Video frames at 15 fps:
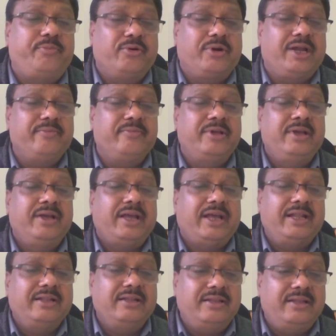program
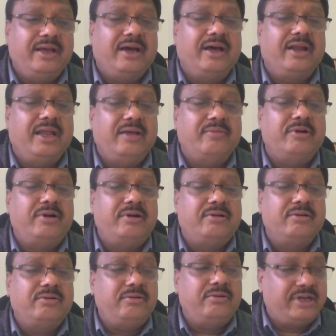and they are able
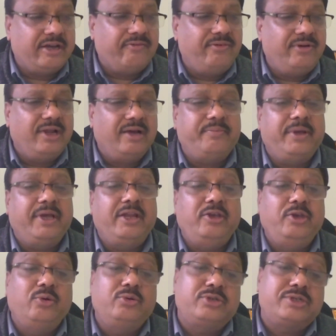to develop a
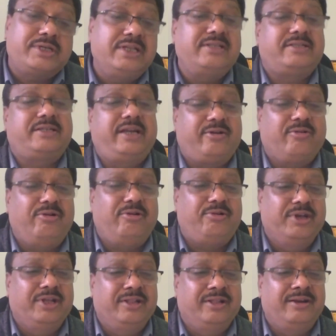new skill set
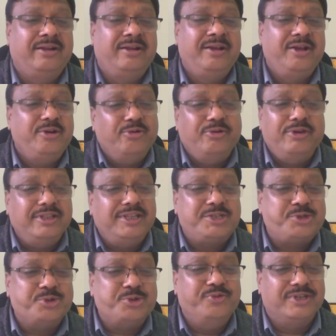altogether during
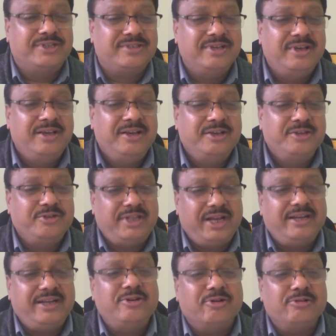these two weeks. So
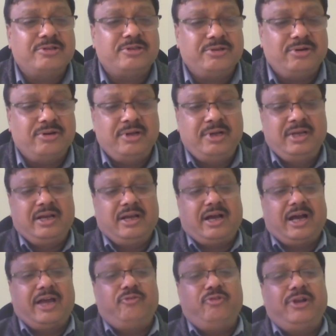that is also,
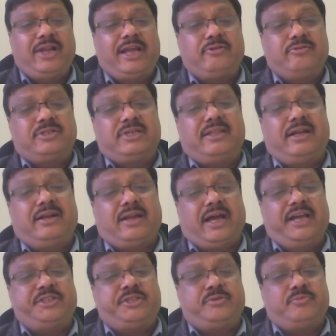I would like to say that
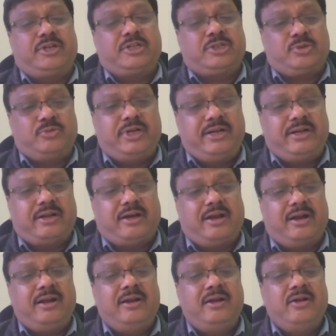IHMR students
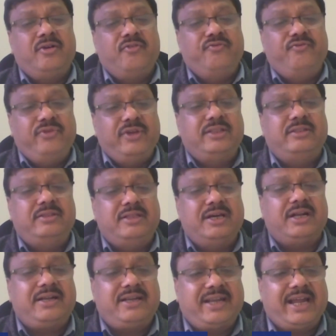are with
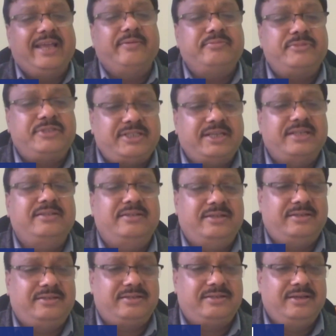the time
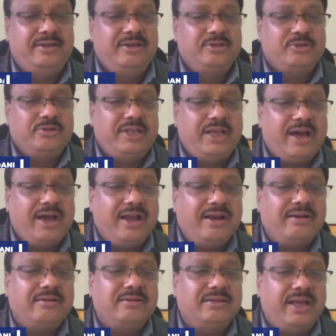changes. So they
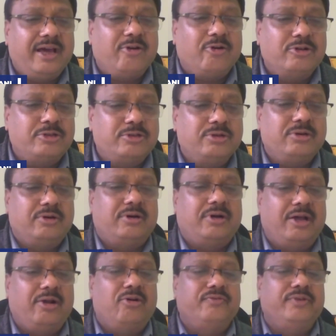are, they are also
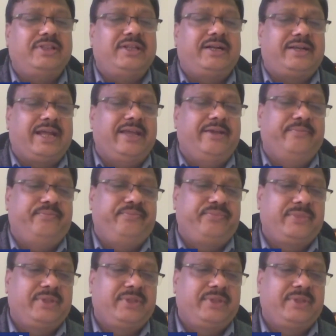along with the time